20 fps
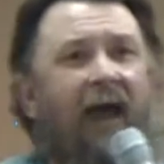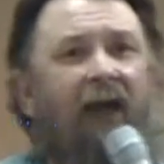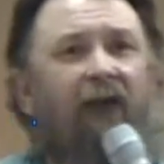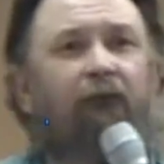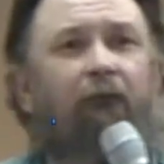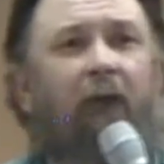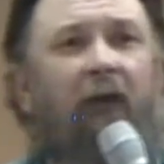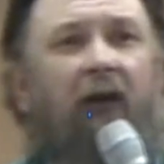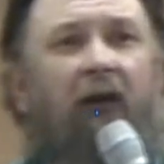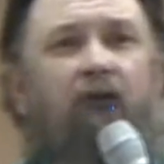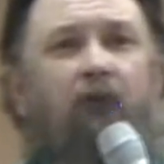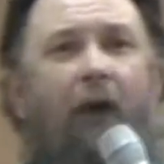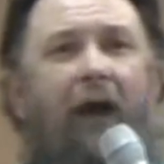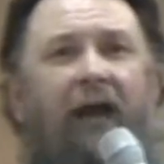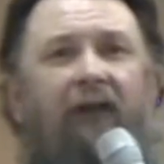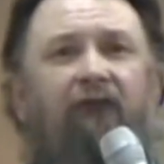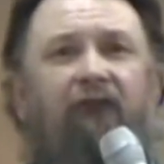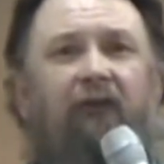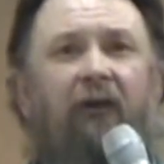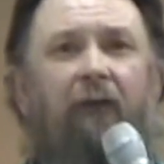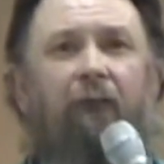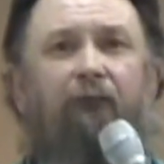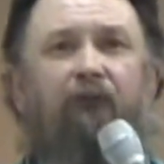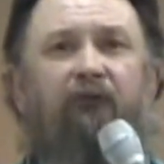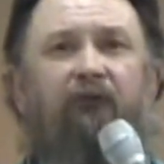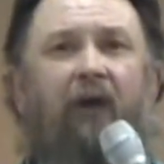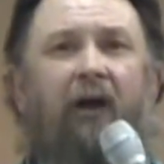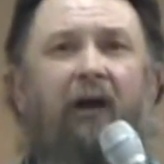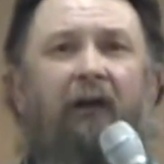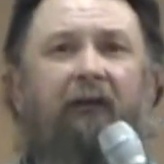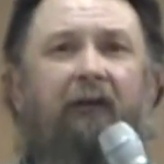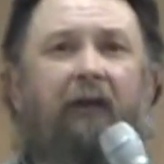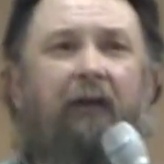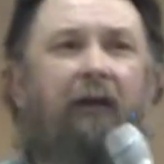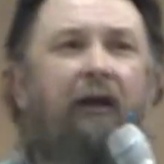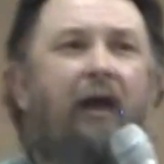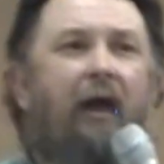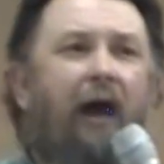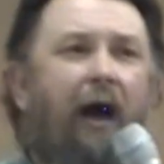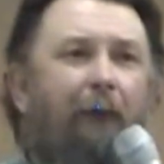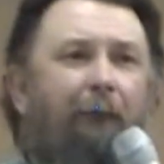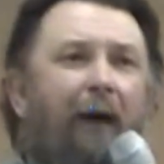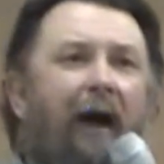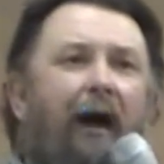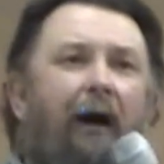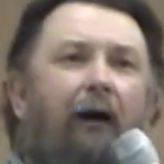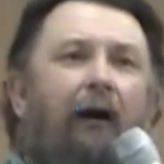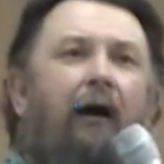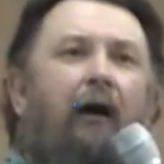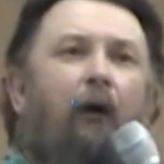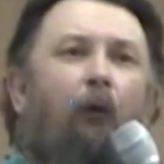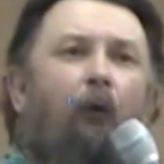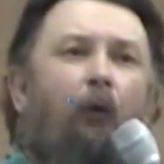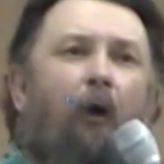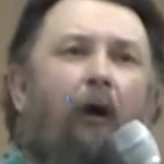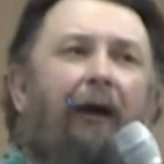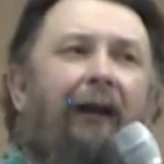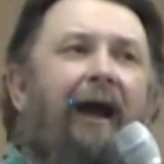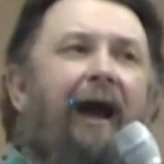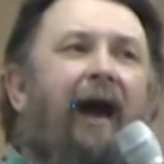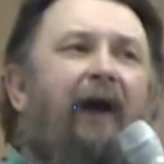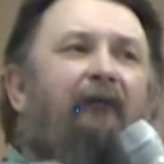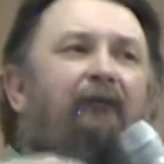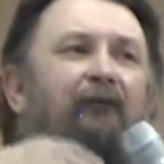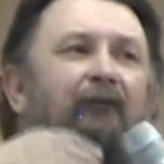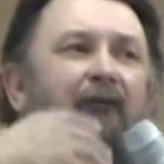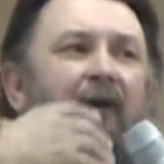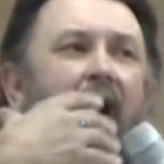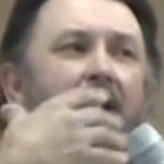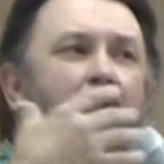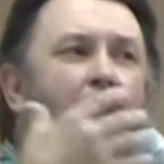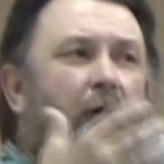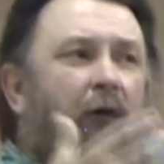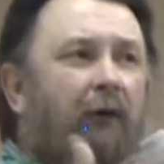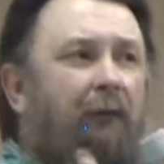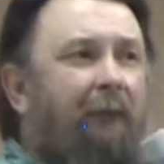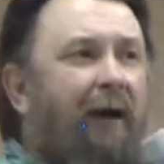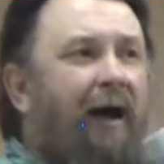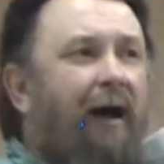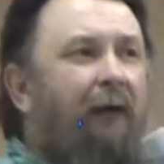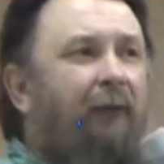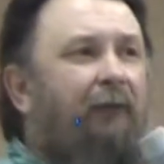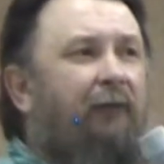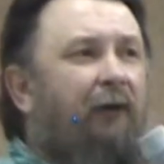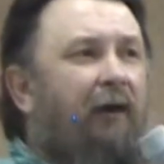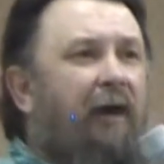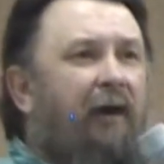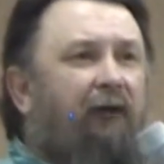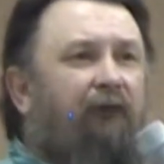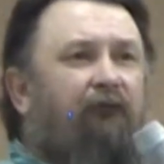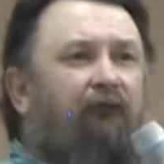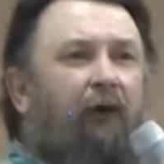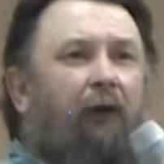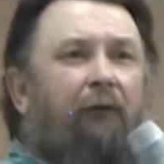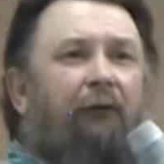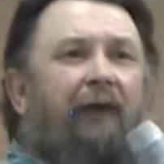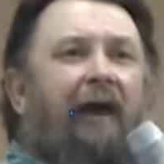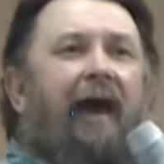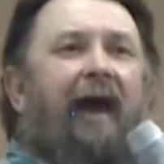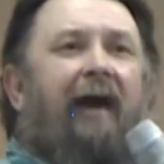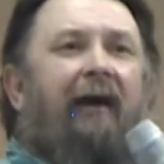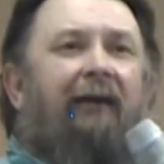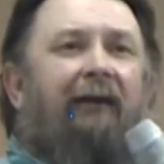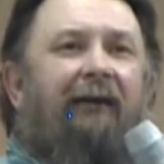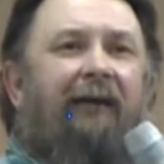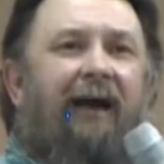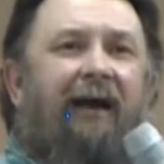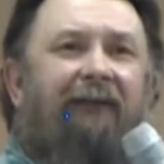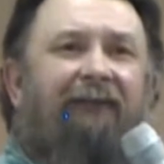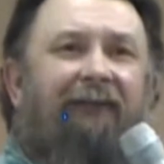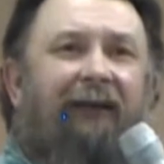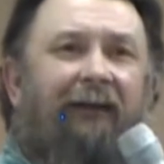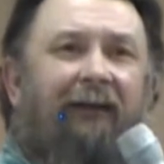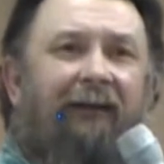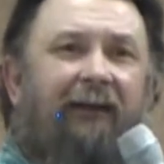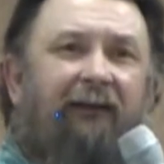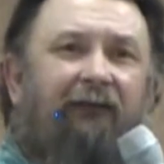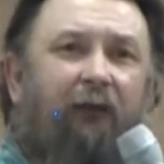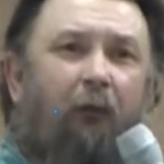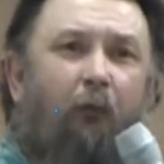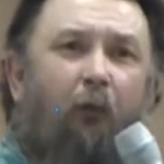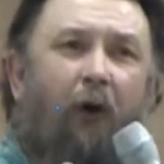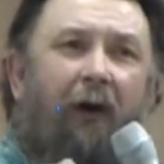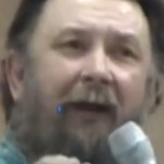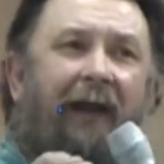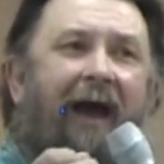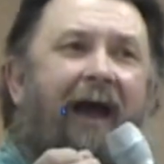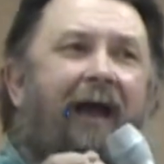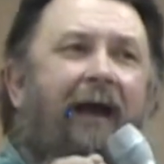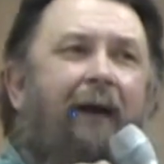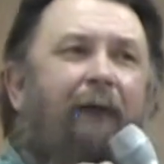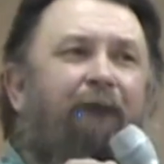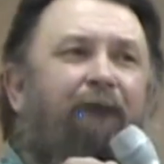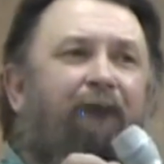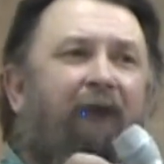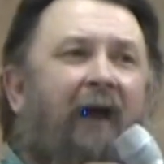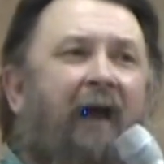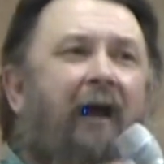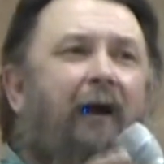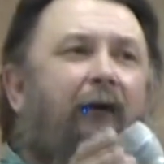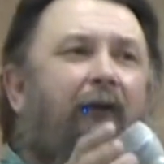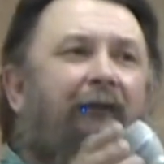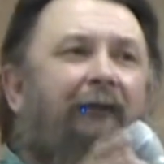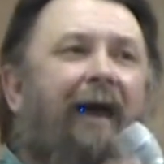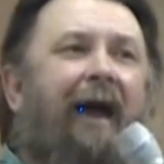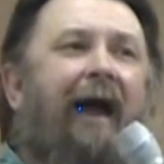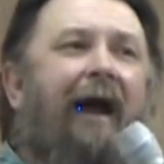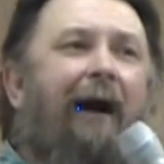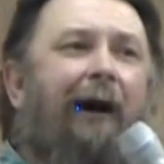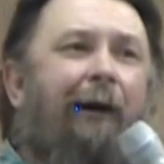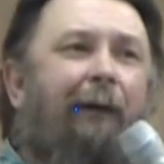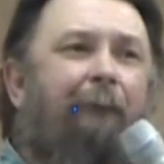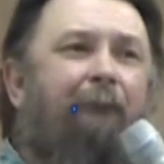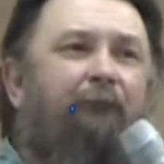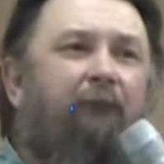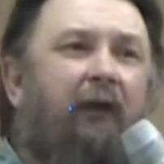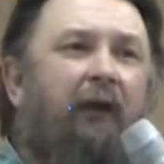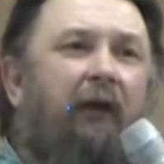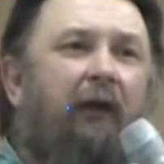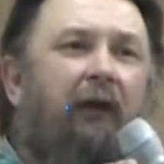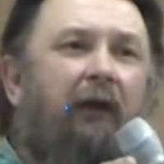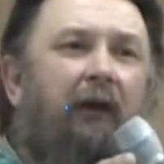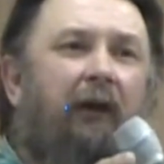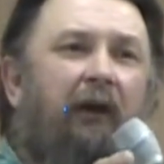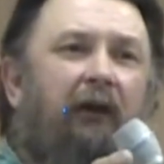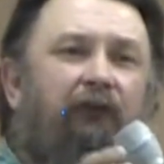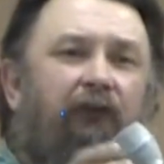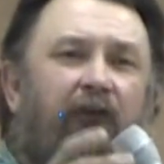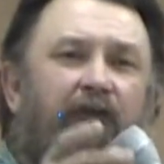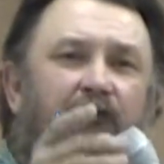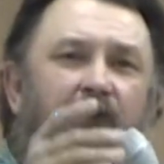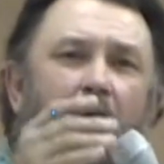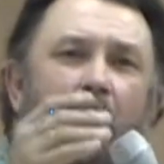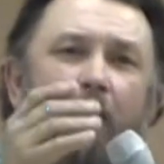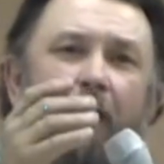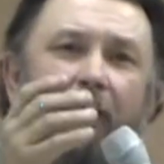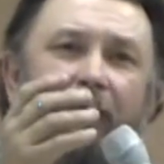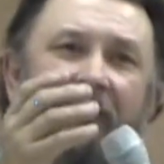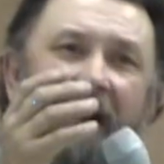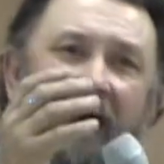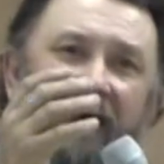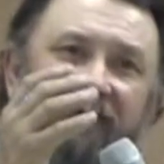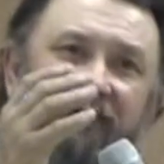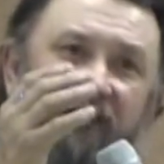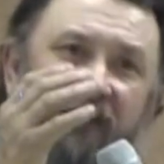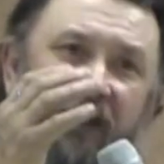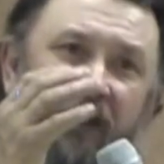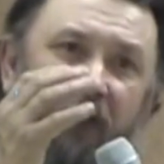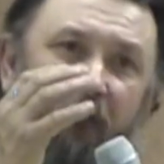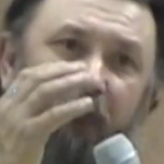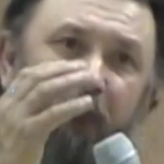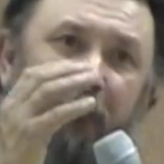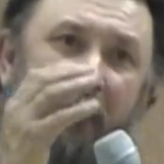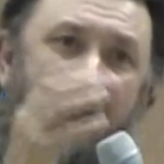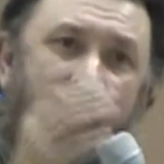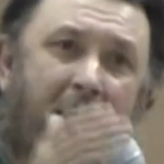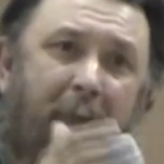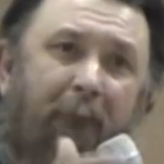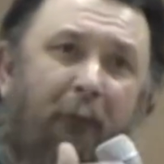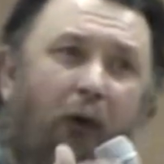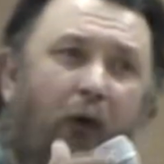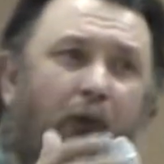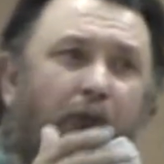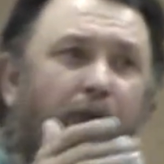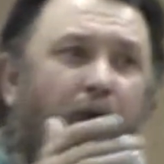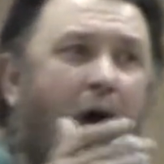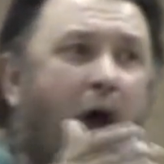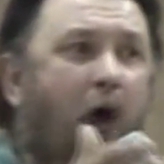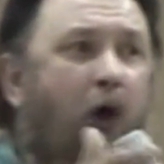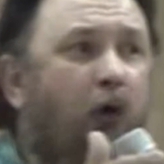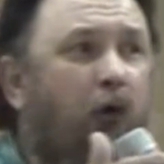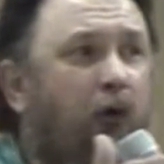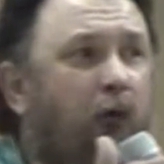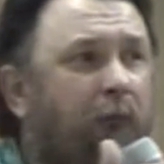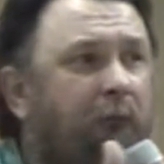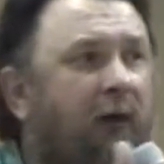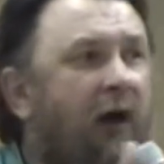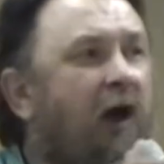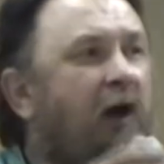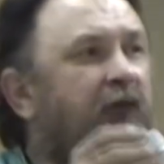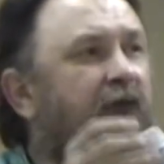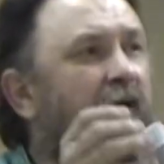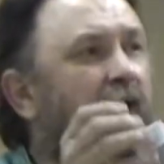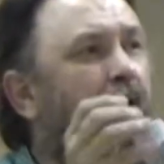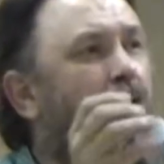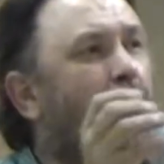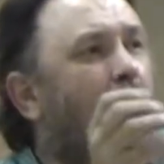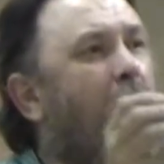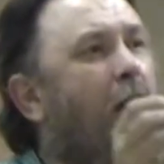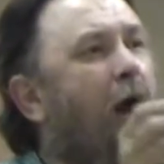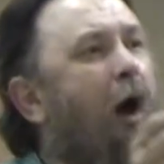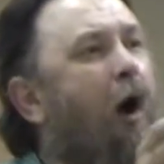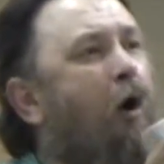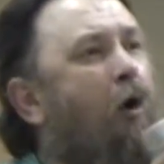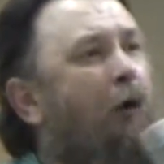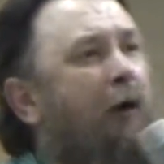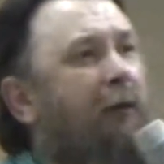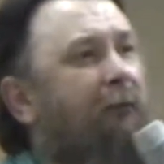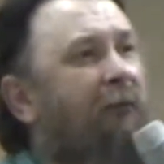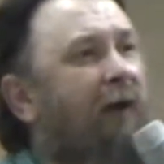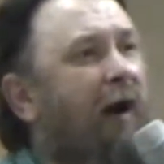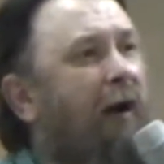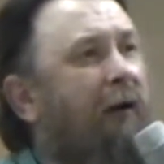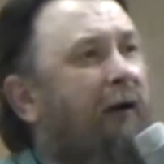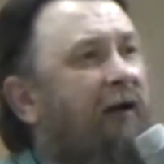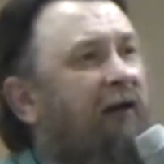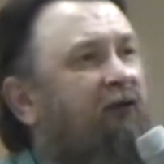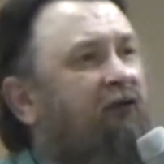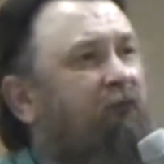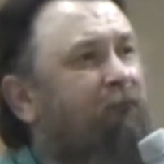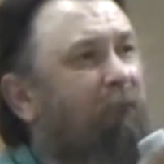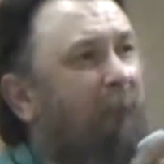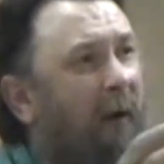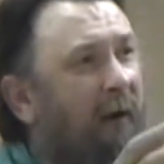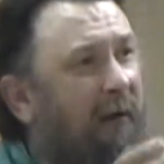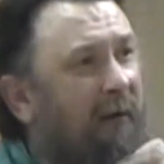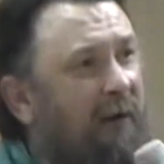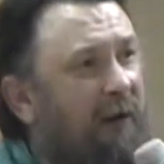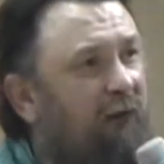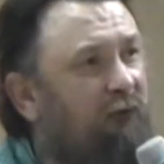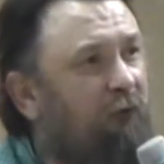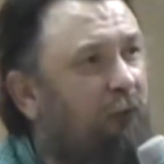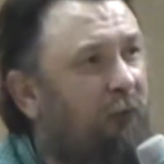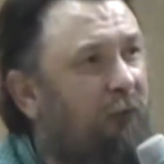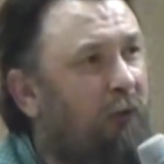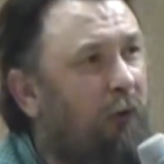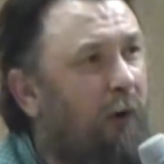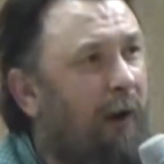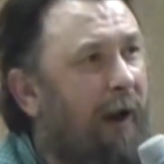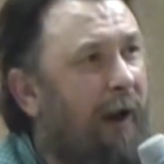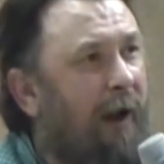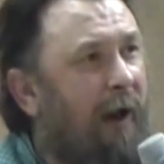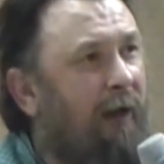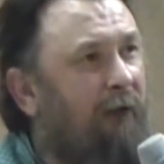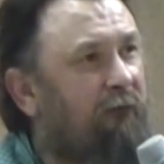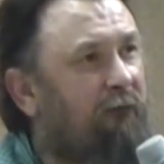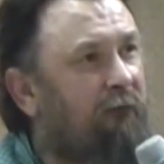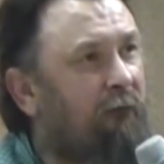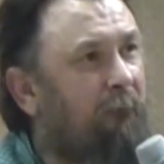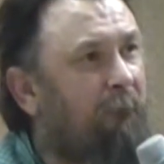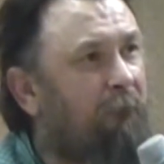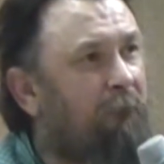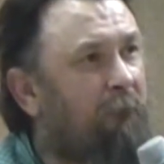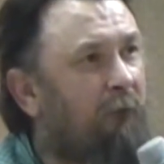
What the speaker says: asked me the question Sunday about what I thought about this or that. And I said, listen, what I have found out is that you have got to give people room to grow in their experience with Christ.